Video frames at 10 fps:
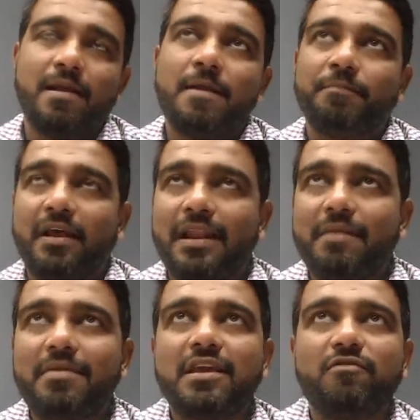Now let
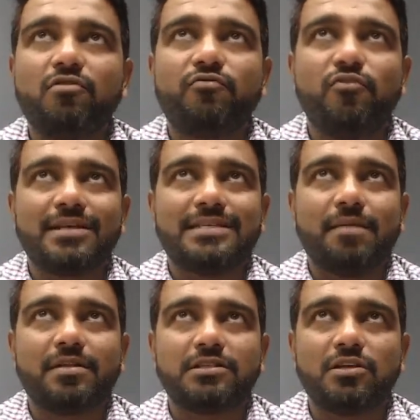me give you a few
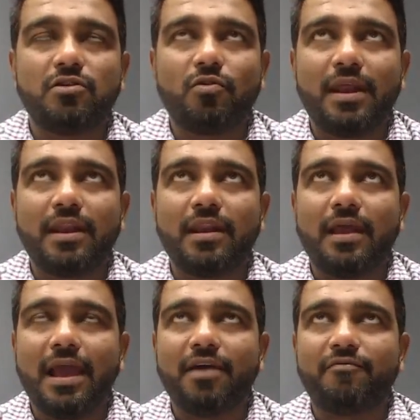examples so you can
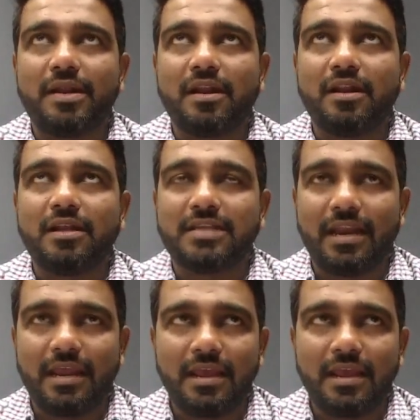have better understanding.